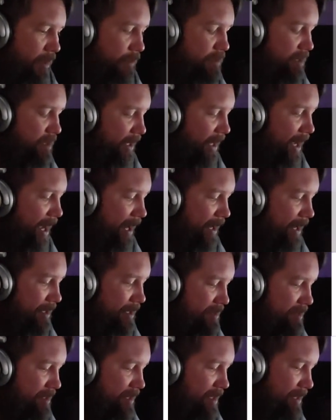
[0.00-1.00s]
It was like hide
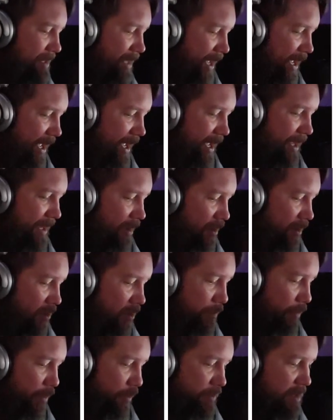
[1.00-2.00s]
and seek tag
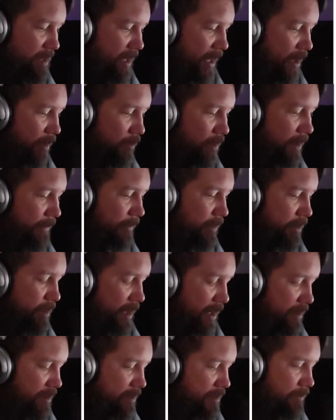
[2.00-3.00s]
almost. However,
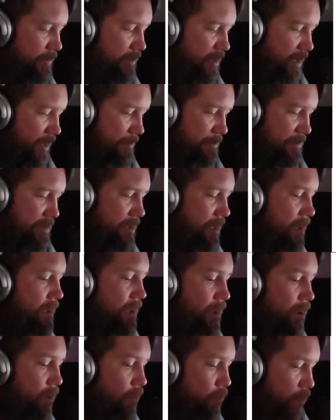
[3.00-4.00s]
you had two teams.
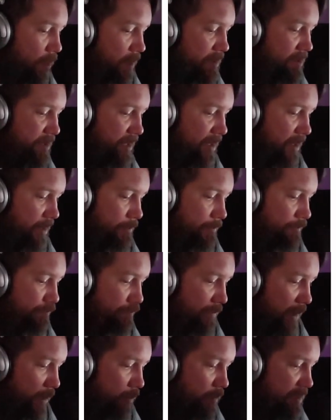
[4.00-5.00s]
One team
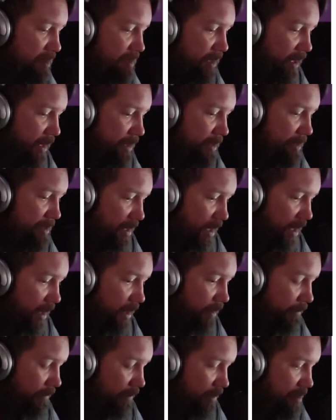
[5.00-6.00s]
would stay
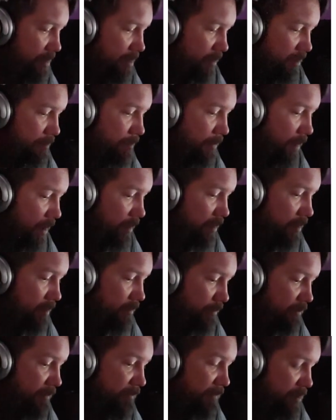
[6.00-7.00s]
inside for a certain amount
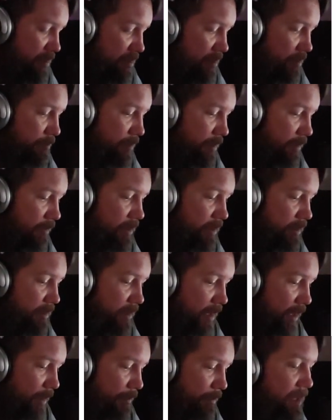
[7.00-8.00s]
of, for a certain period of
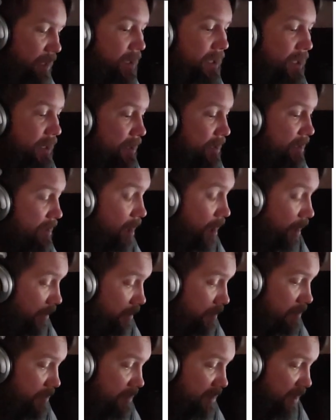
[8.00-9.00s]
time. The
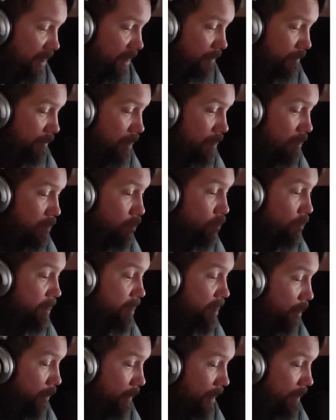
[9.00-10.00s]
other team
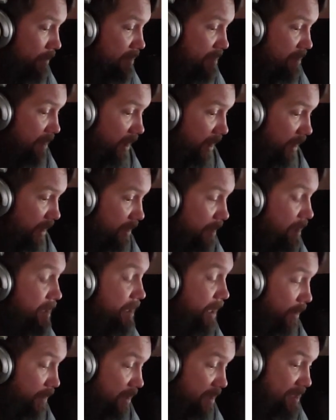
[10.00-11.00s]
would go outside.
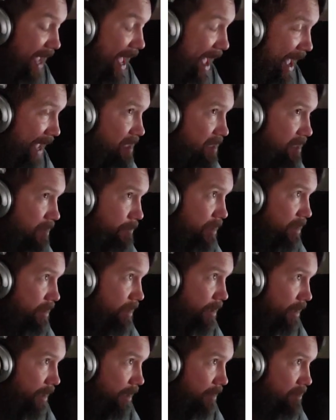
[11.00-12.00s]
Now this has to be
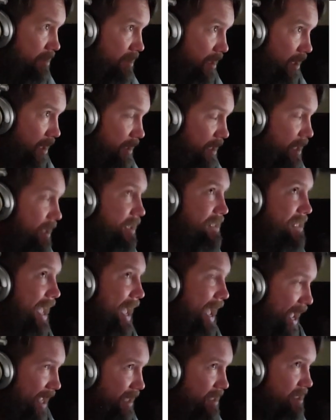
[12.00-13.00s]
done outside and this
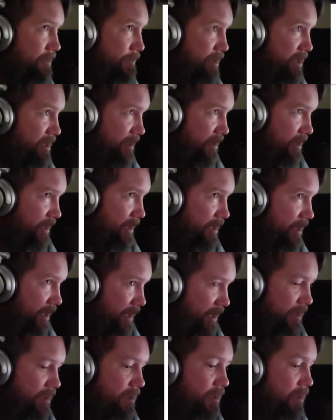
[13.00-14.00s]
has to be done at
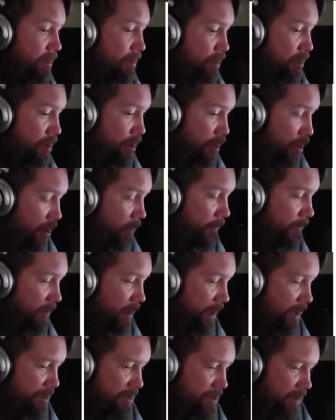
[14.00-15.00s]
night. No
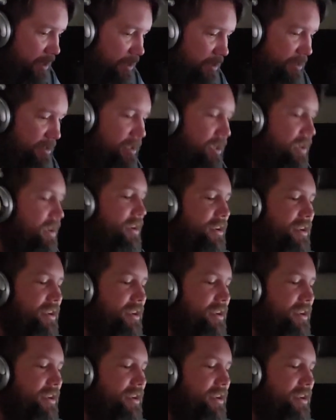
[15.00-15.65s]
flashlights.